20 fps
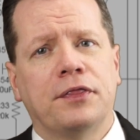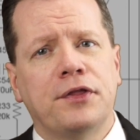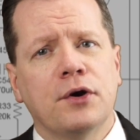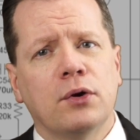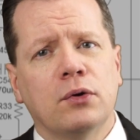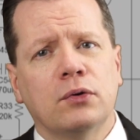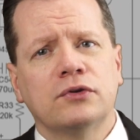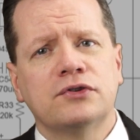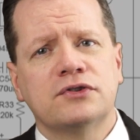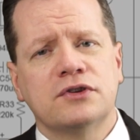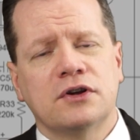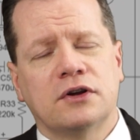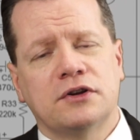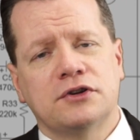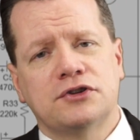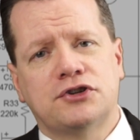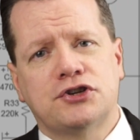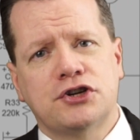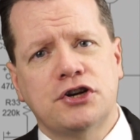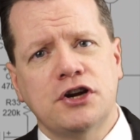those
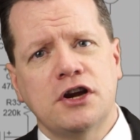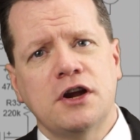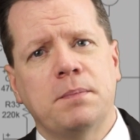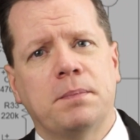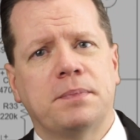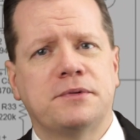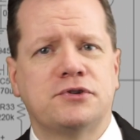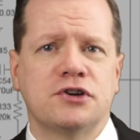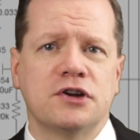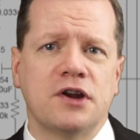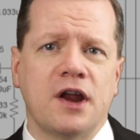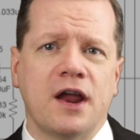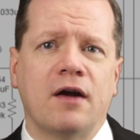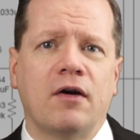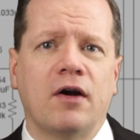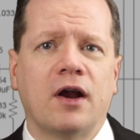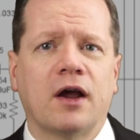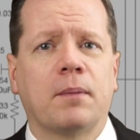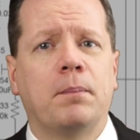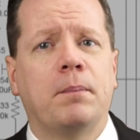cheap
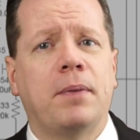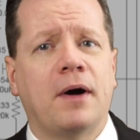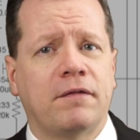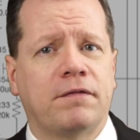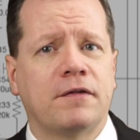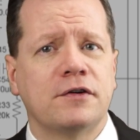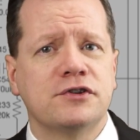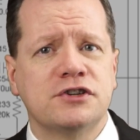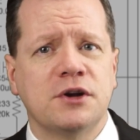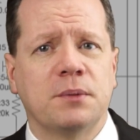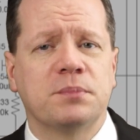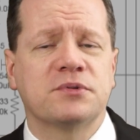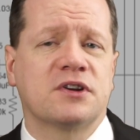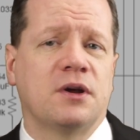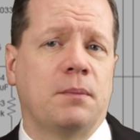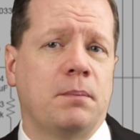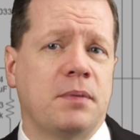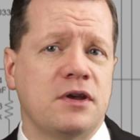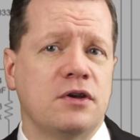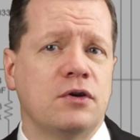generic buffer chips
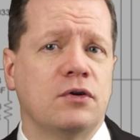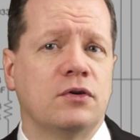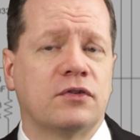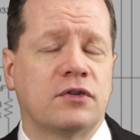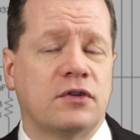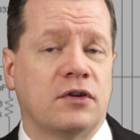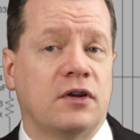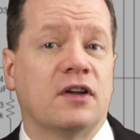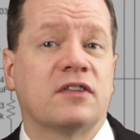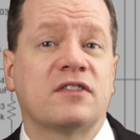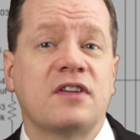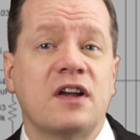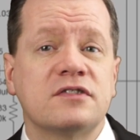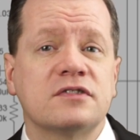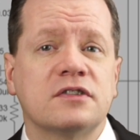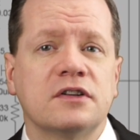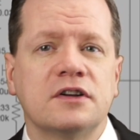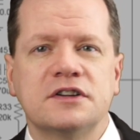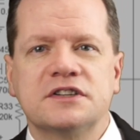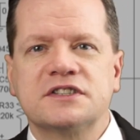can be used
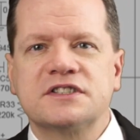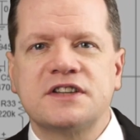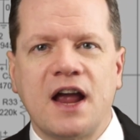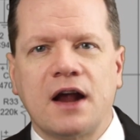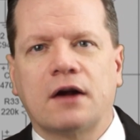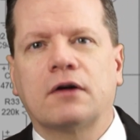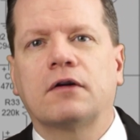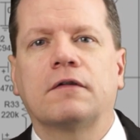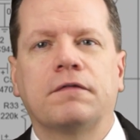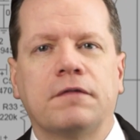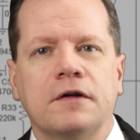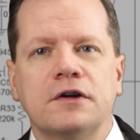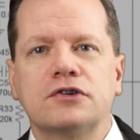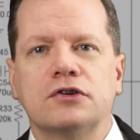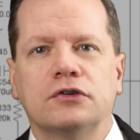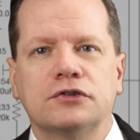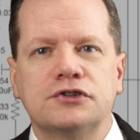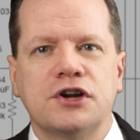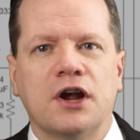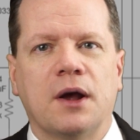essentially as
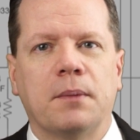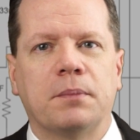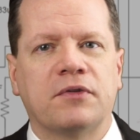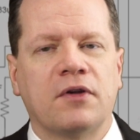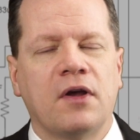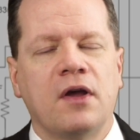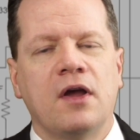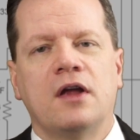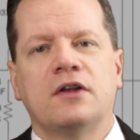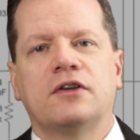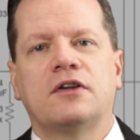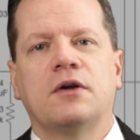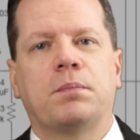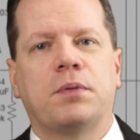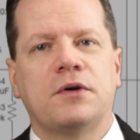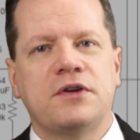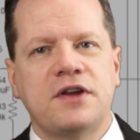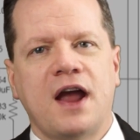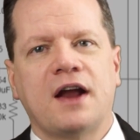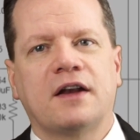sacrificial chips to
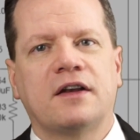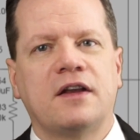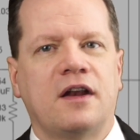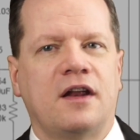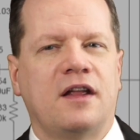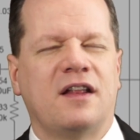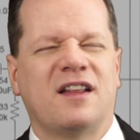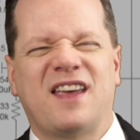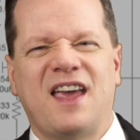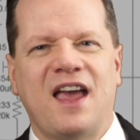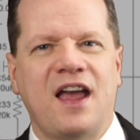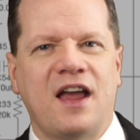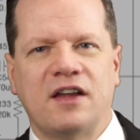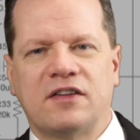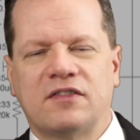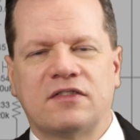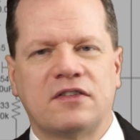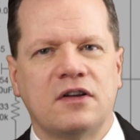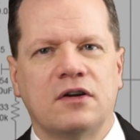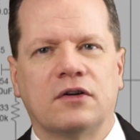protect it in
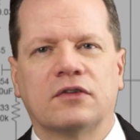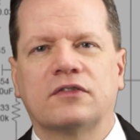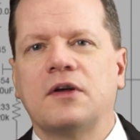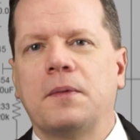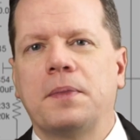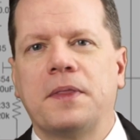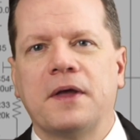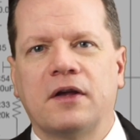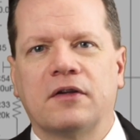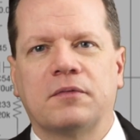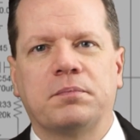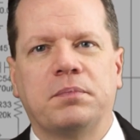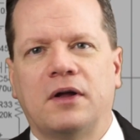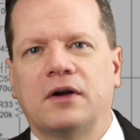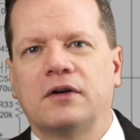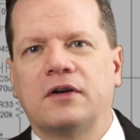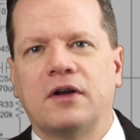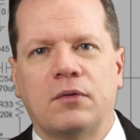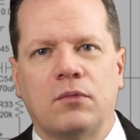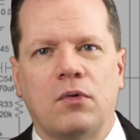case you know something is
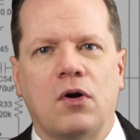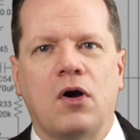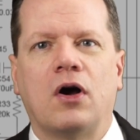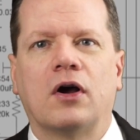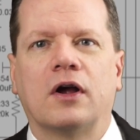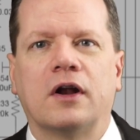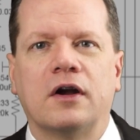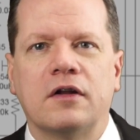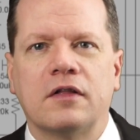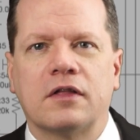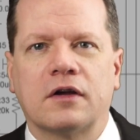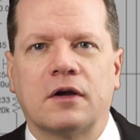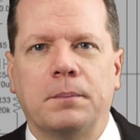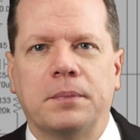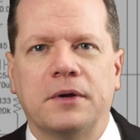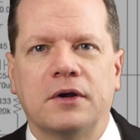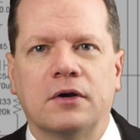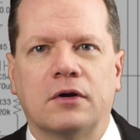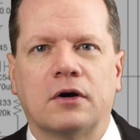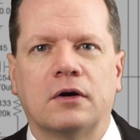plugged in wrong into the
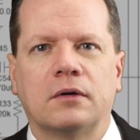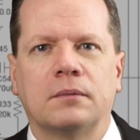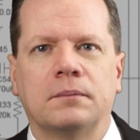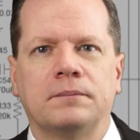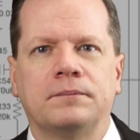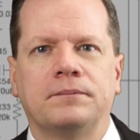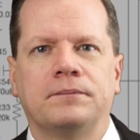computer.